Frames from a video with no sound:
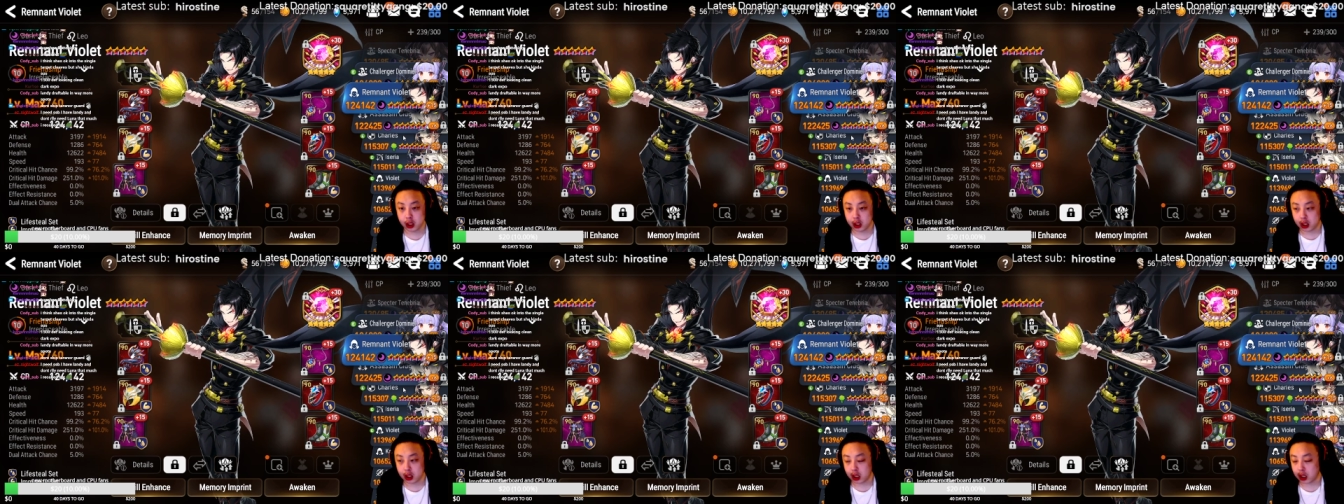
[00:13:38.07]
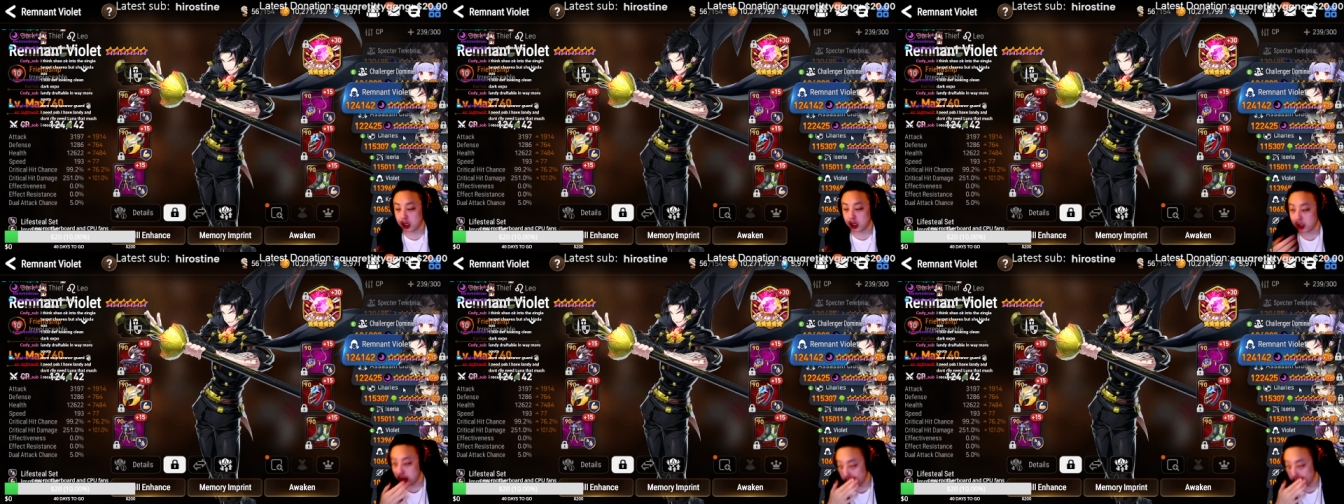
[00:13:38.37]

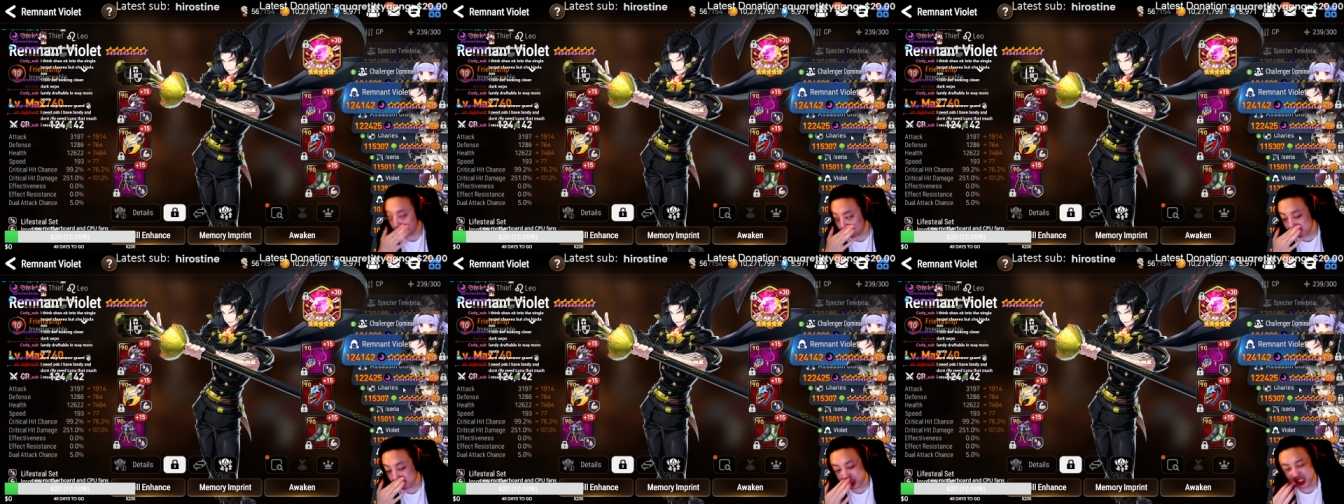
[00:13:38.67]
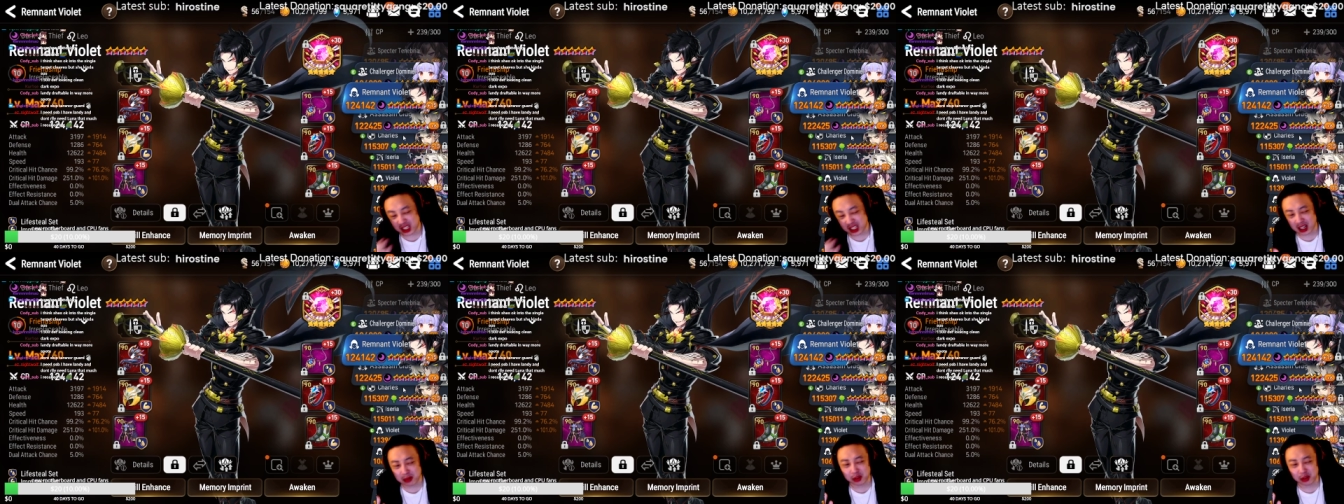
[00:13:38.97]
The only
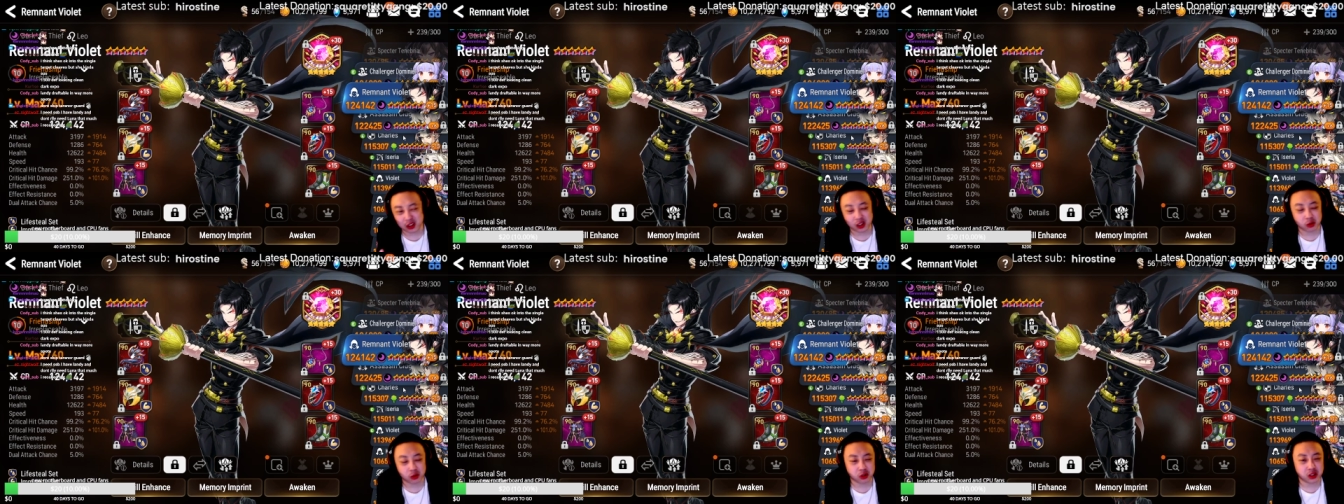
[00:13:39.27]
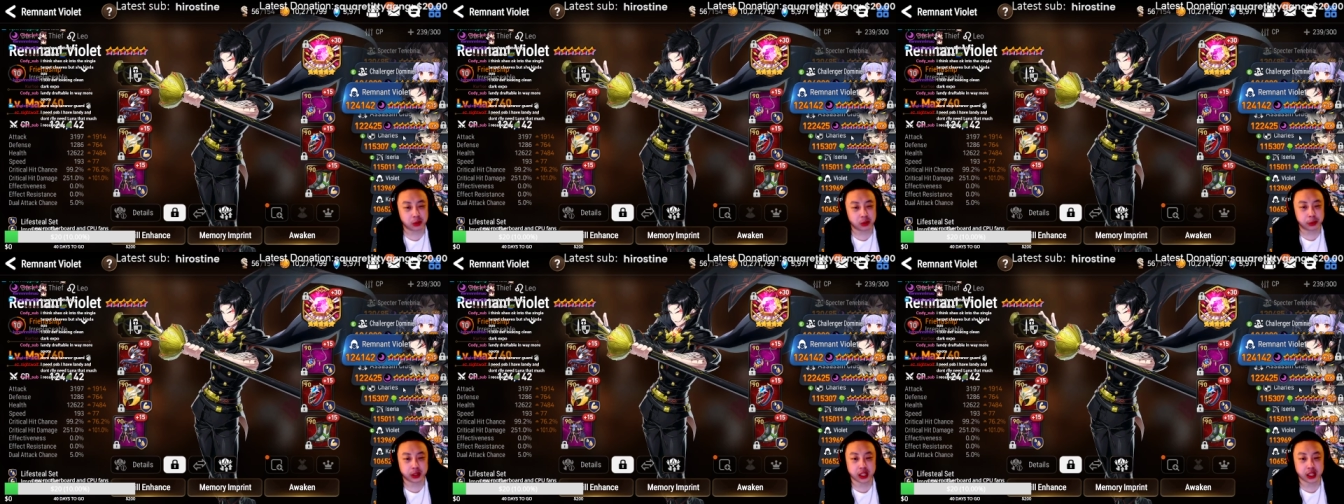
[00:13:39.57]
time you can really
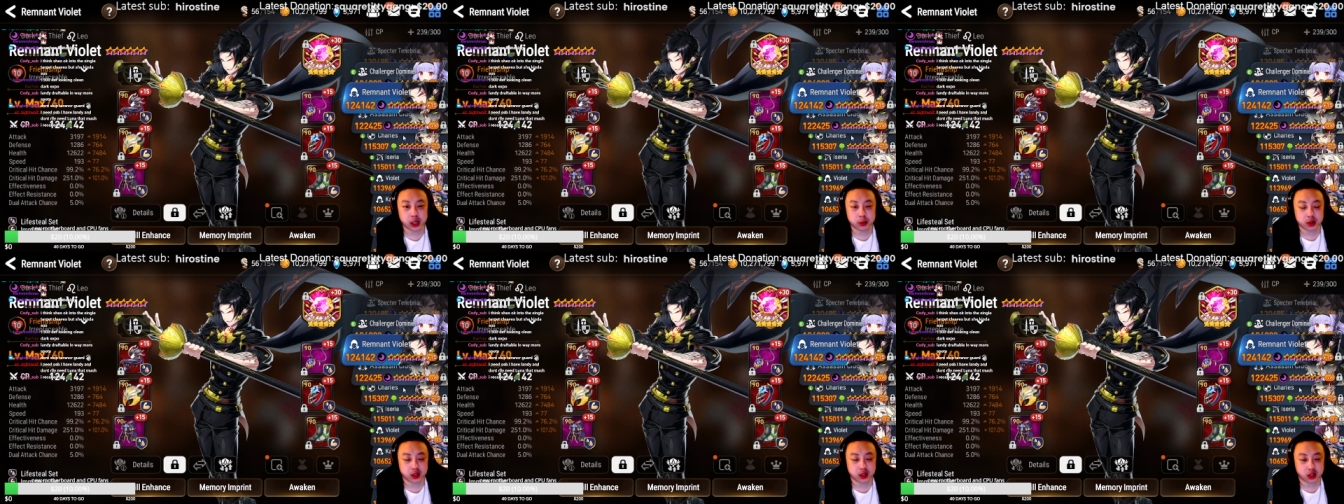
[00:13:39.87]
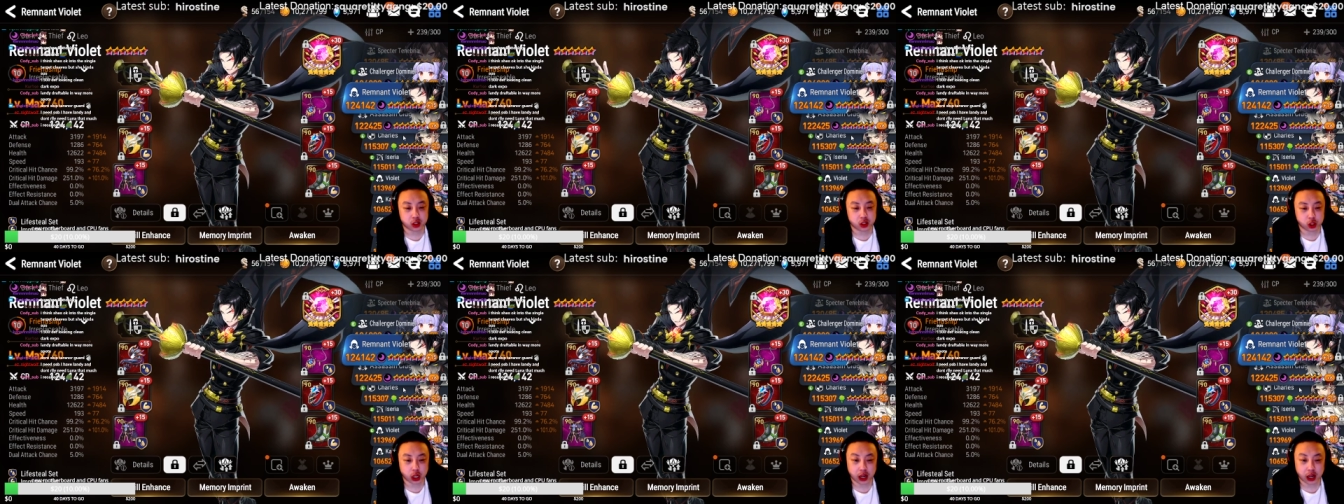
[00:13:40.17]
play him is in a
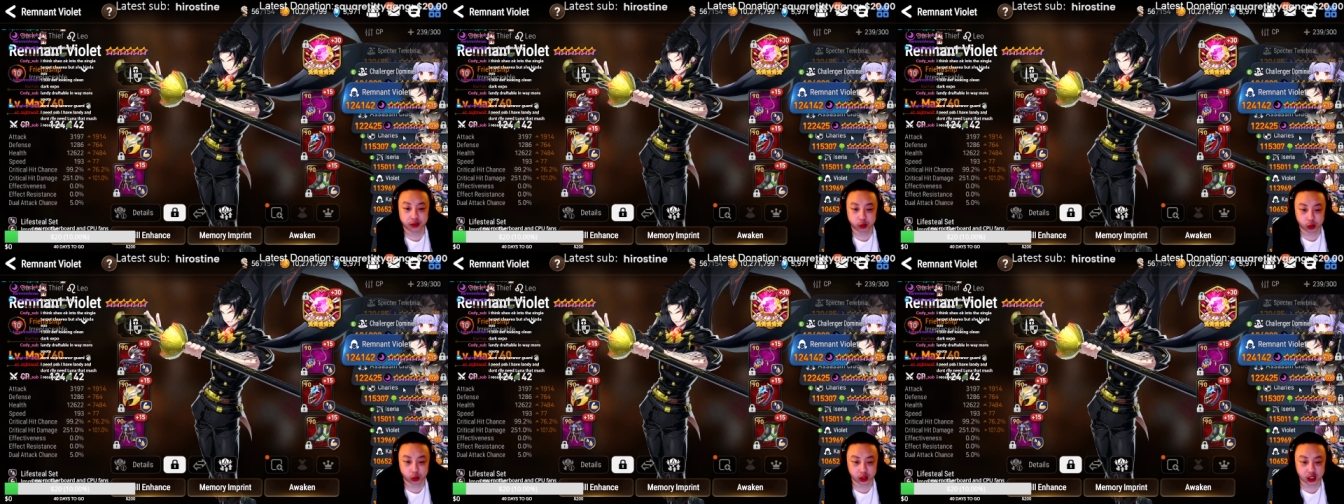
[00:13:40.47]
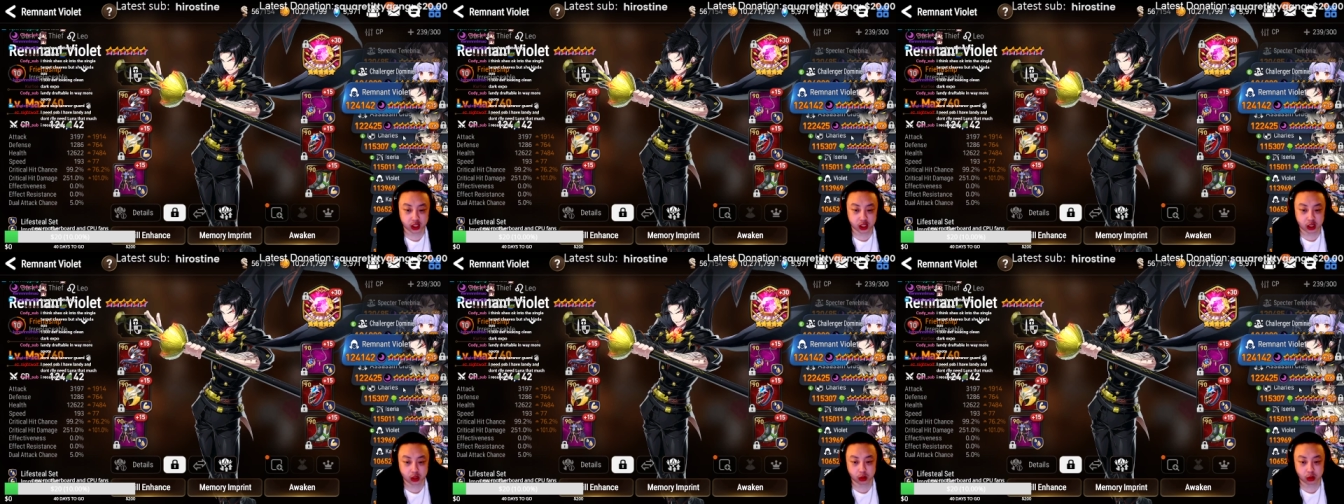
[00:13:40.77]
draft where
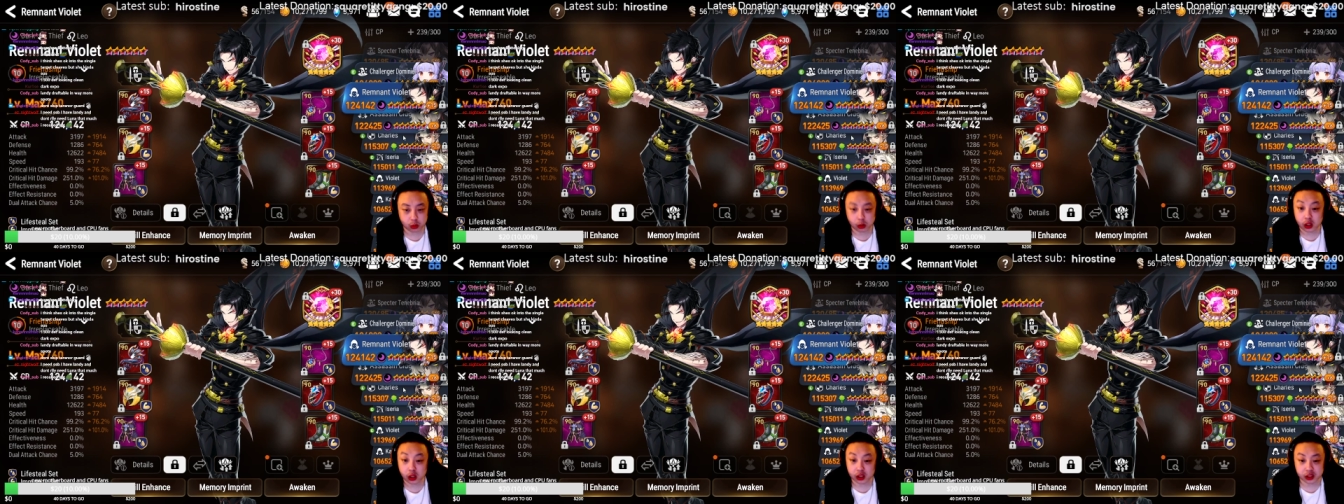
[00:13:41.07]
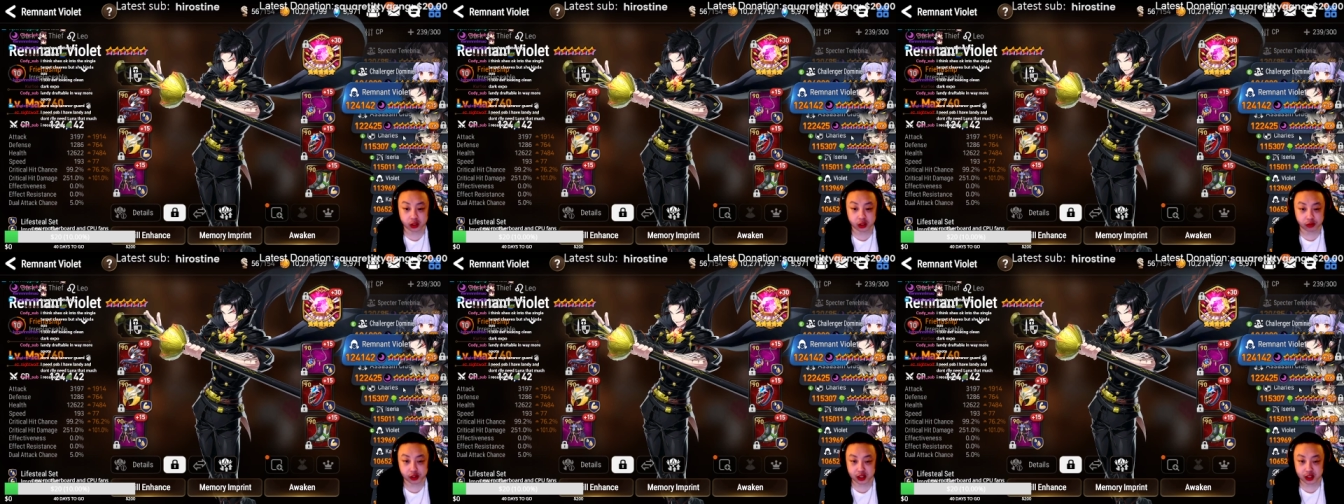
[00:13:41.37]
he's
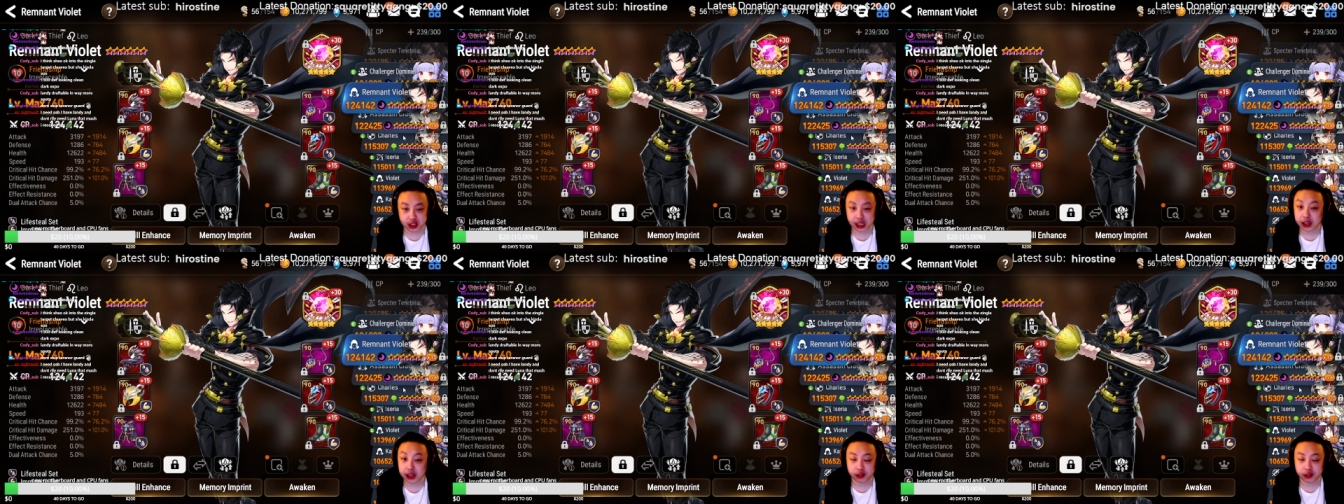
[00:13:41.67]
relatively safe,